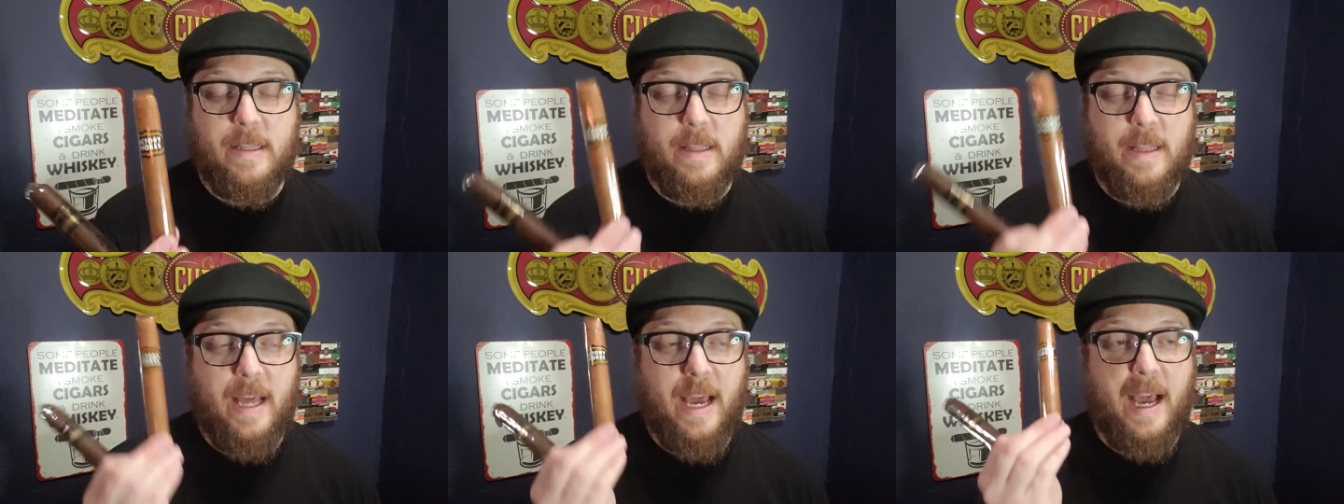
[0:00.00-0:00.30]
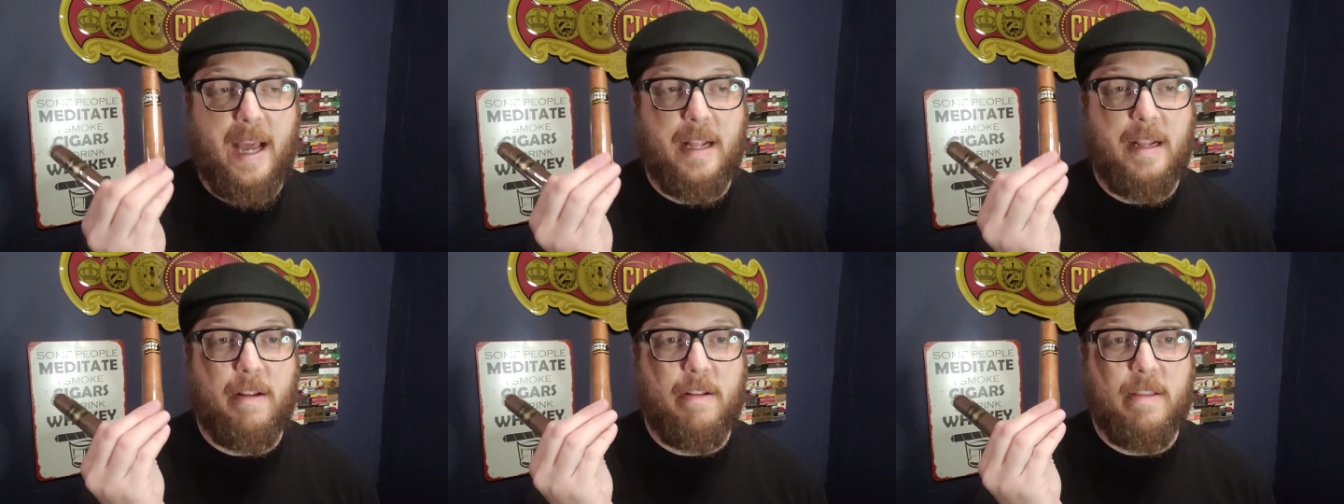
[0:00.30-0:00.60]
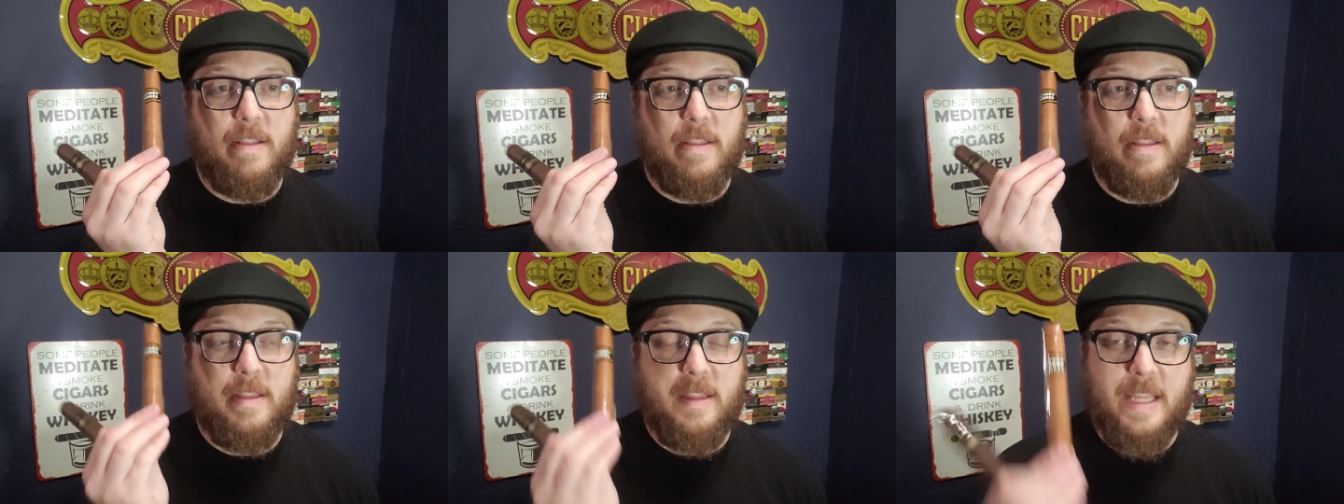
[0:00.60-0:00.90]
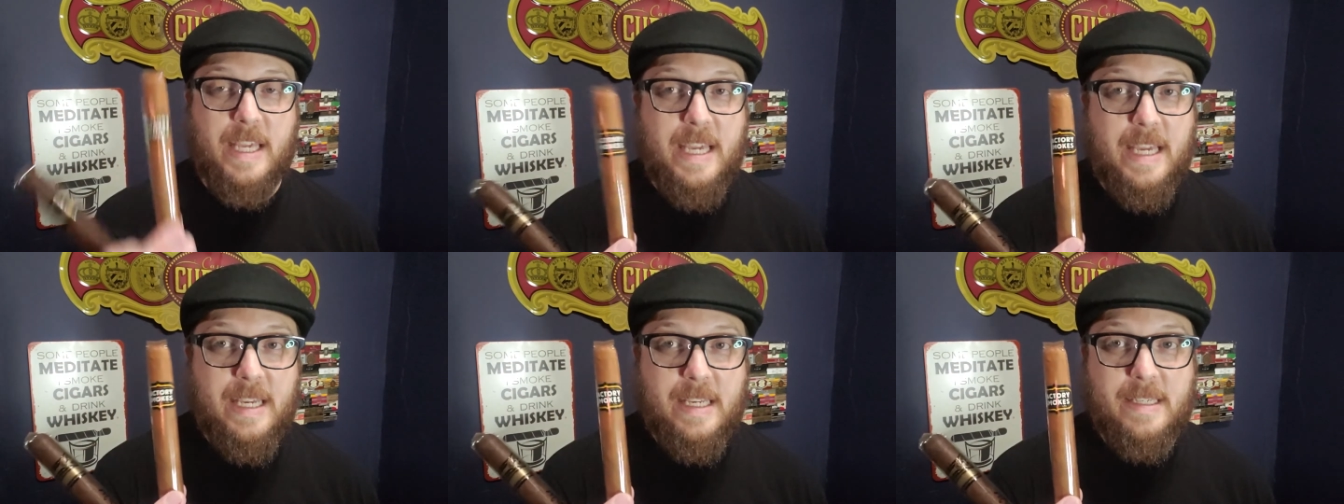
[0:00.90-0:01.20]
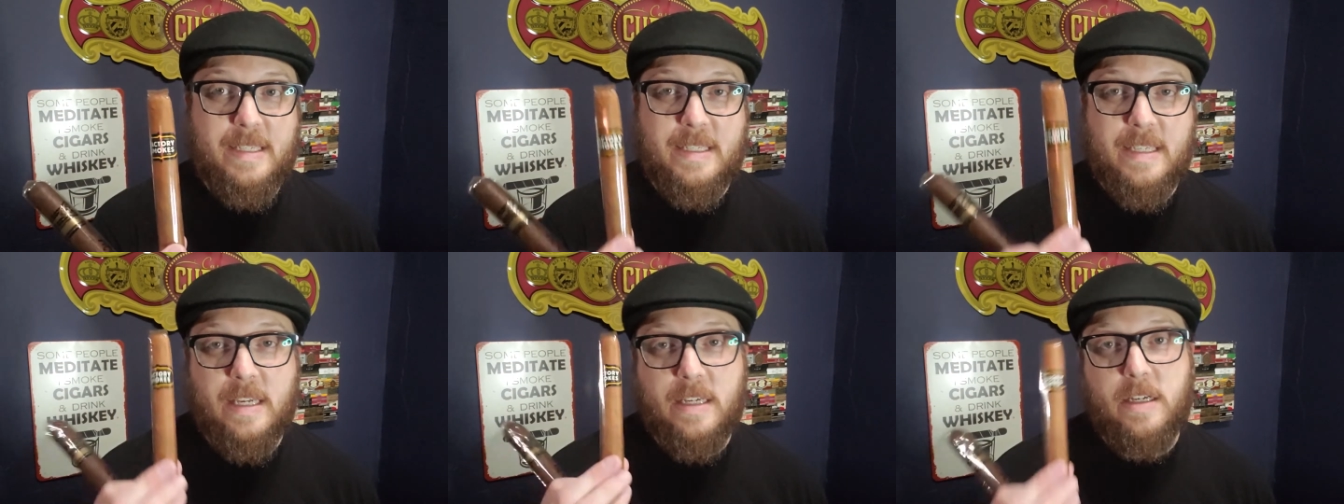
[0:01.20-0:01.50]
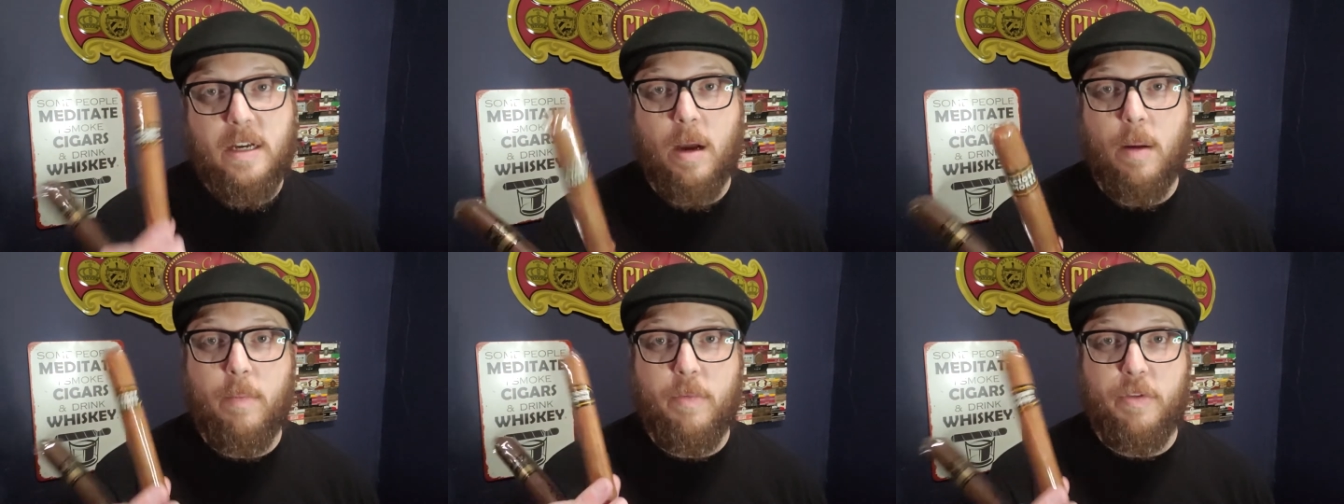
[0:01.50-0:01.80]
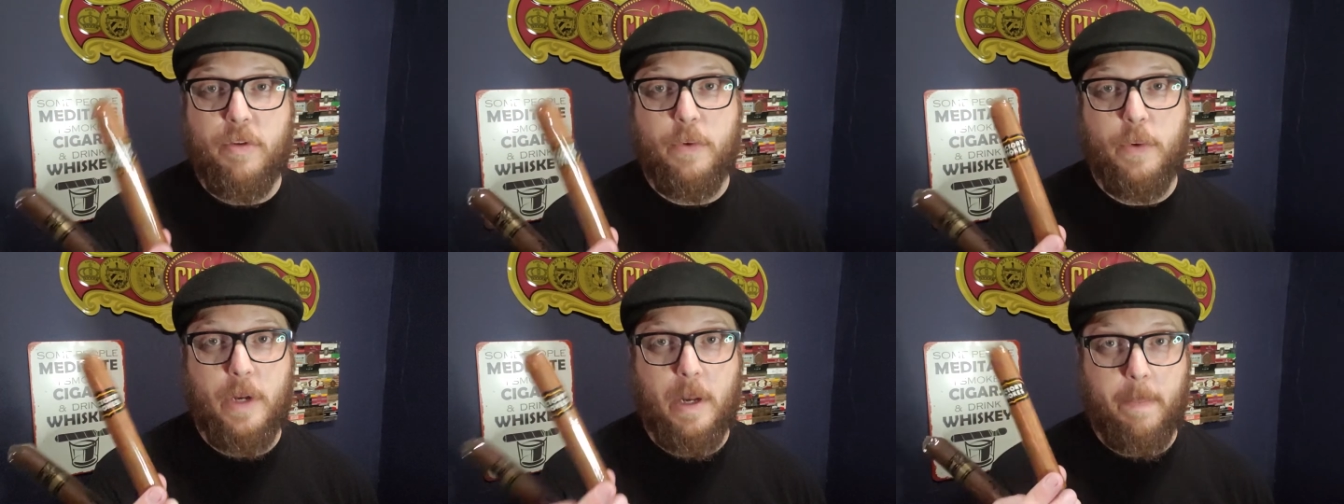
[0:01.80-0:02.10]
that these can come
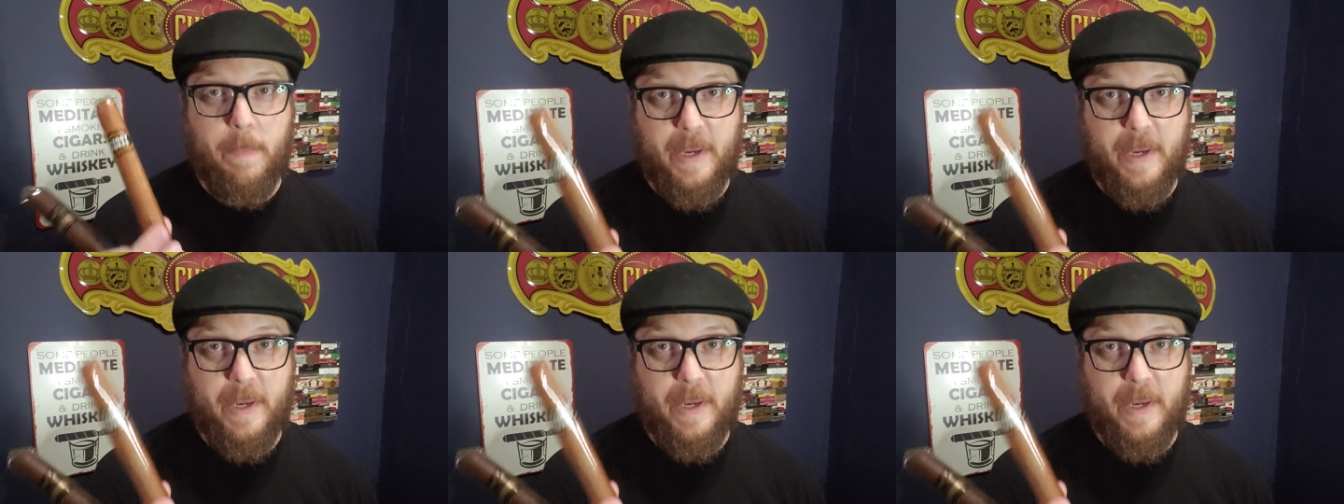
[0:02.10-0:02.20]
through in a